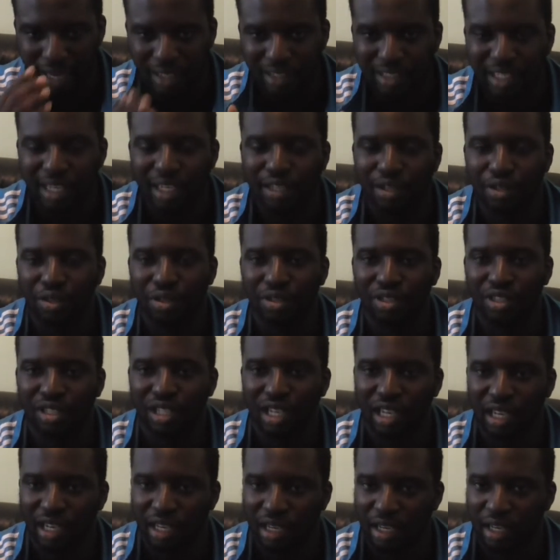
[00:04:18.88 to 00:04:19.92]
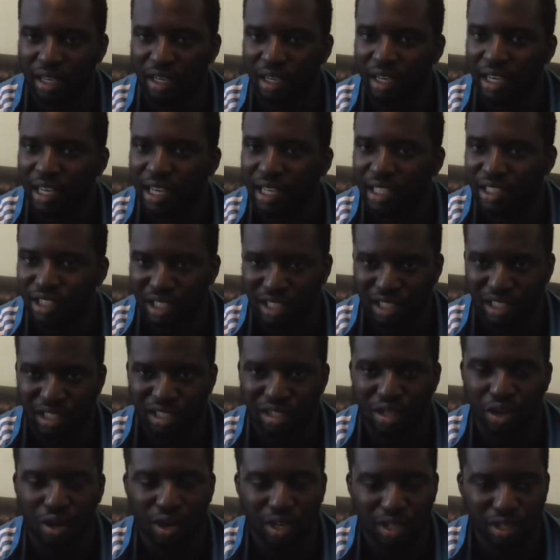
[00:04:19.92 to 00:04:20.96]
I'll tell you to
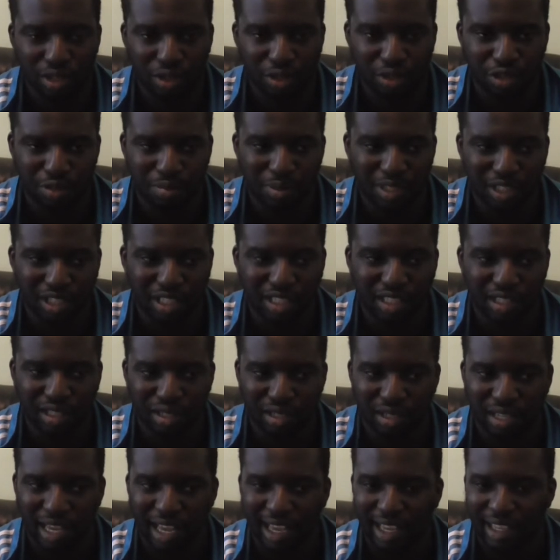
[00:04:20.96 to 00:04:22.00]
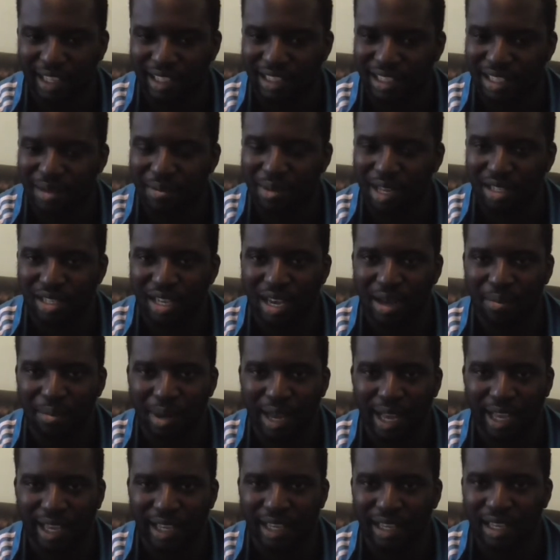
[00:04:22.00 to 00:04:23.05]
just go on those machines like similar to a
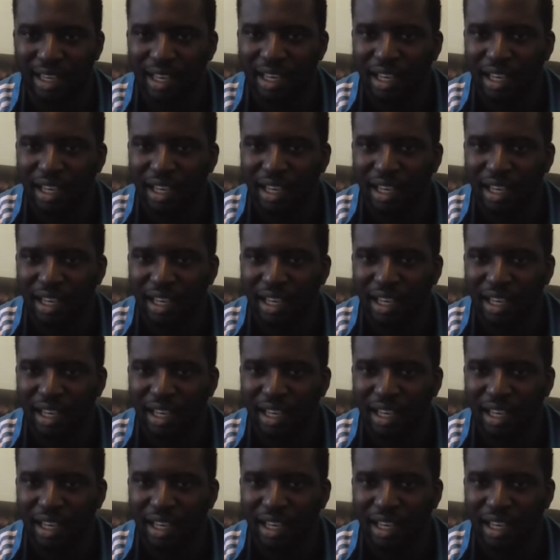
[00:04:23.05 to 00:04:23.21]
bike